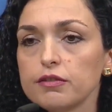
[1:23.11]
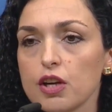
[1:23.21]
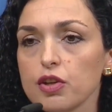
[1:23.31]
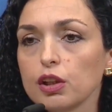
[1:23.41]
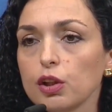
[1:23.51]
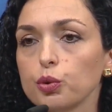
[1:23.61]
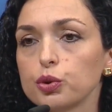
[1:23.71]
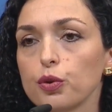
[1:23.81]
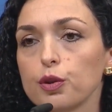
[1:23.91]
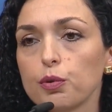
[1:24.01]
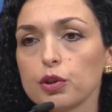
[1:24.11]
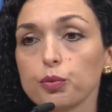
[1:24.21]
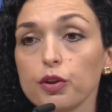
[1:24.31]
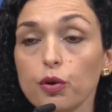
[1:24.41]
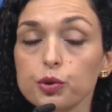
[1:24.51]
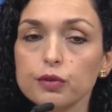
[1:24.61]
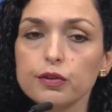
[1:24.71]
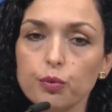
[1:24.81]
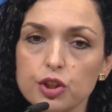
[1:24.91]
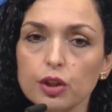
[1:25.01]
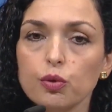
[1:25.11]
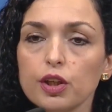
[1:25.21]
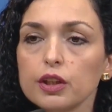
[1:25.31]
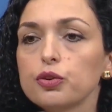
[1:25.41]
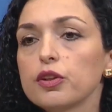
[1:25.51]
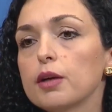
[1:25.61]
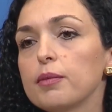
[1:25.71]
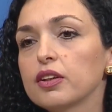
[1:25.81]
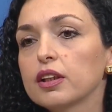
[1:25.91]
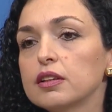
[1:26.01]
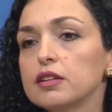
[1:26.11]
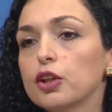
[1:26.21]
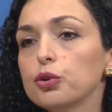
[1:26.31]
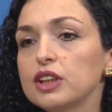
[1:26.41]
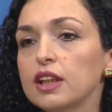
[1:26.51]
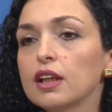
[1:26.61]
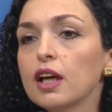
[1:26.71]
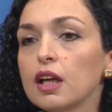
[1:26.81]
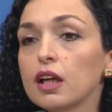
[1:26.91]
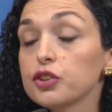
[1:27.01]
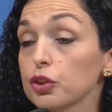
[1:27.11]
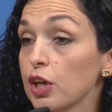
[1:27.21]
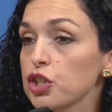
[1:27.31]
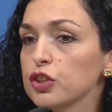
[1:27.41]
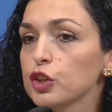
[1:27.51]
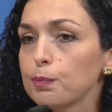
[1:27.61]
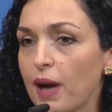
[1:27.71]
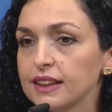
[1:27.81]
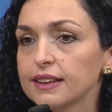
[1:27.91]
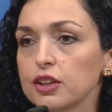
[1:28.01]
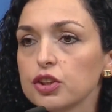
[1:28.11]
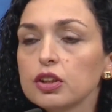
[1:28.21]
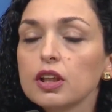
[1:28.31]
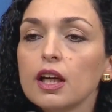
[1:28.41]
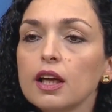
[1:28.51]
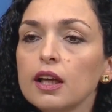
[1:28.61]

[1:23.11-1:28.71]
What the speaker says: very close to the border with Kosovo, which according to the American DOD is a Russian spy center.